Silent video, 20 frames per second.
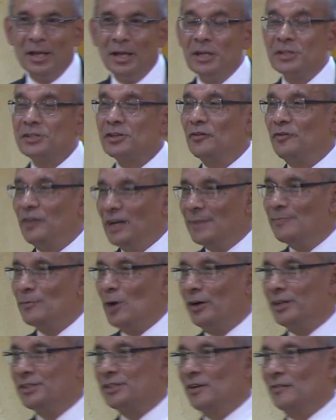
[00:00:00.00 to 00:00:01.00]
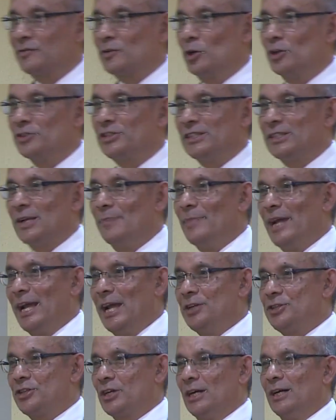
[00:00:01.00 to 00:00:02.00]
So Philip Morris, of course, is a
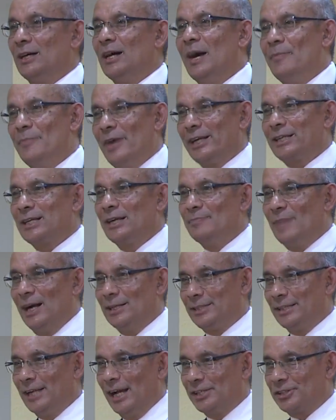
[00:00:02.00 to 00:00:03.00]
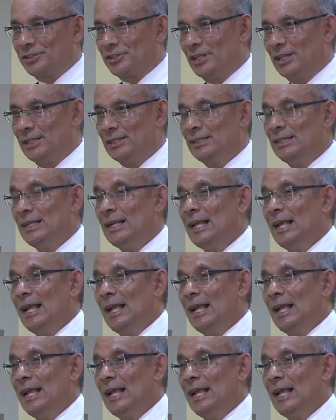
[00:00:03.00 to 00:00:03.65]
major American multinational,